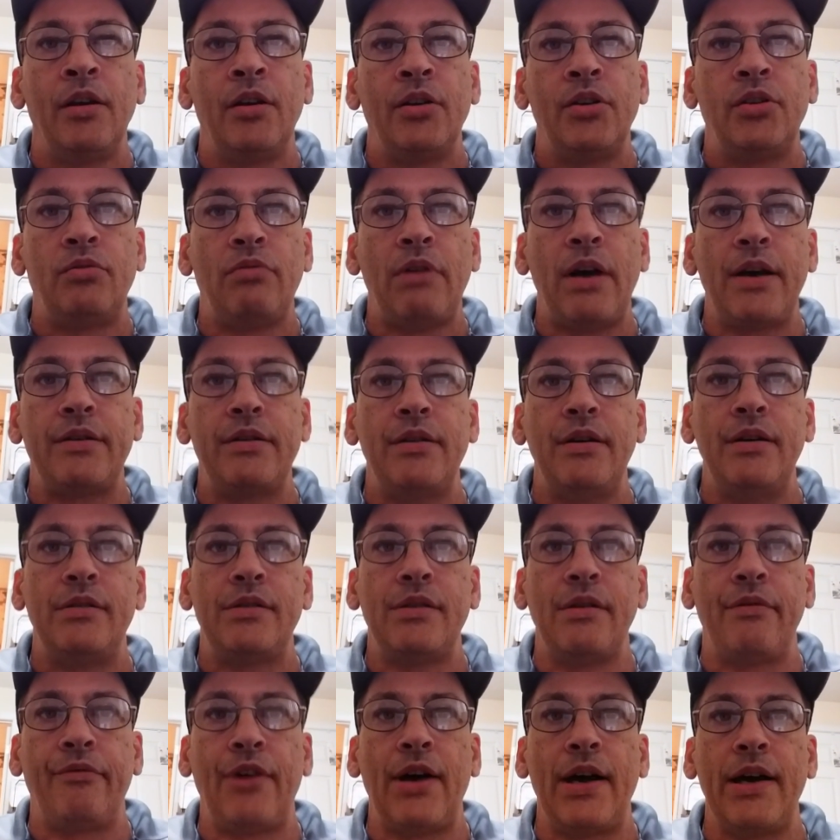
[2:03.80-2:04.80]
Directories
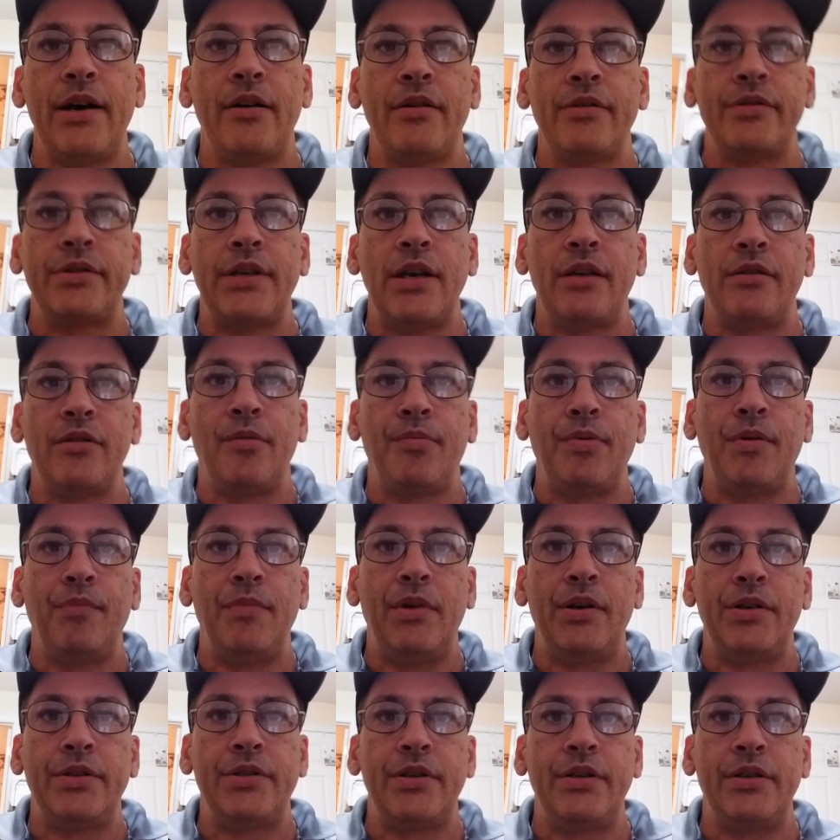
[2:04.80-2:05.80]
and files get their
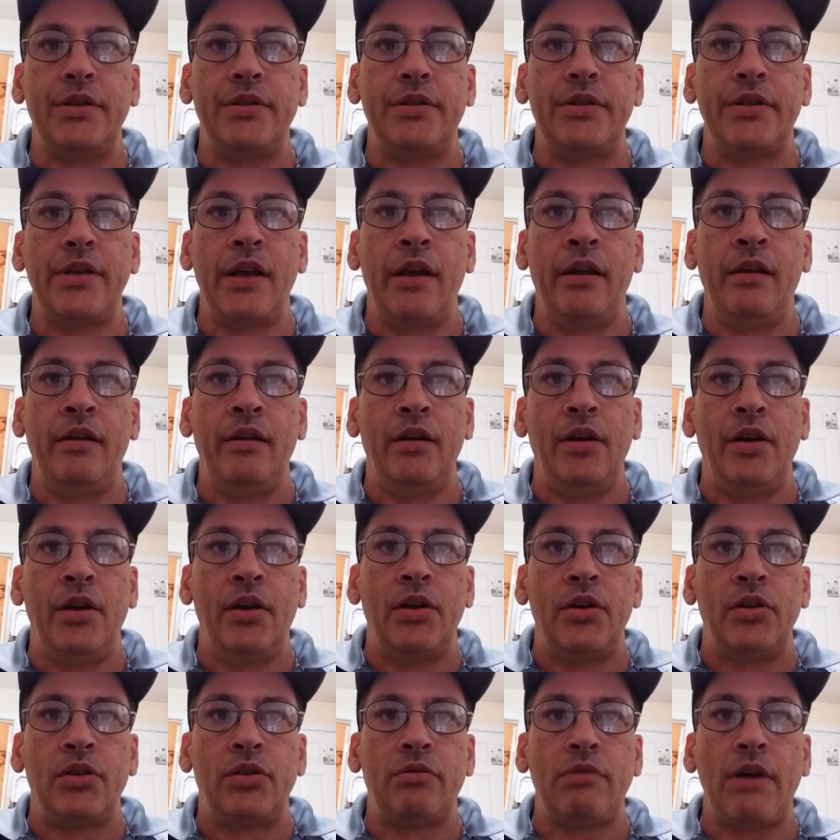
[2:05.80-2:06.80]
permissions
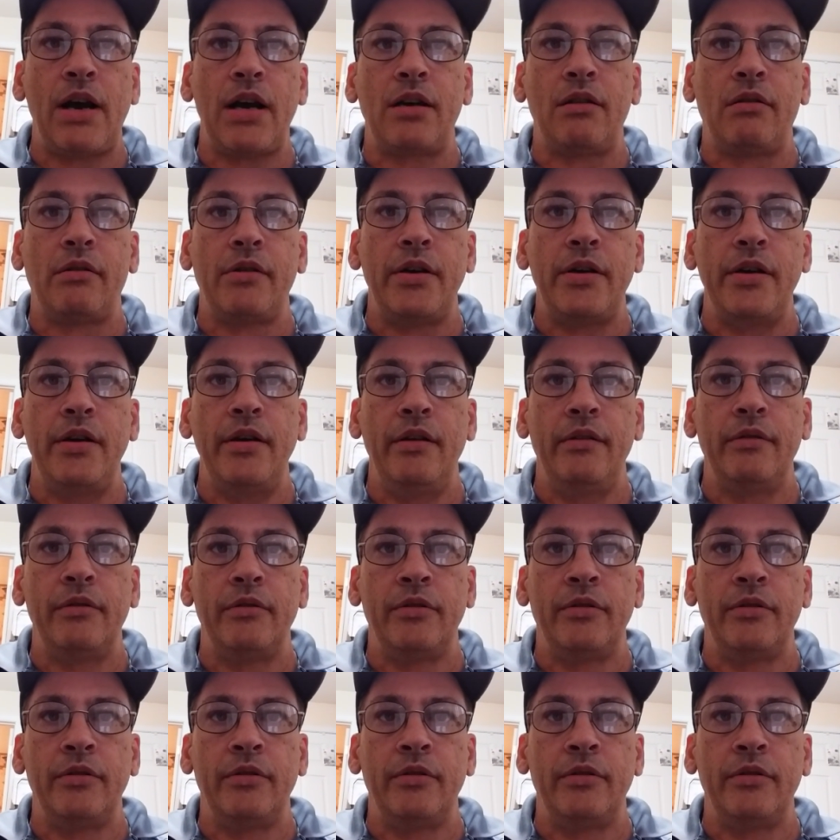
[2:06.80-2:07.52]
directly.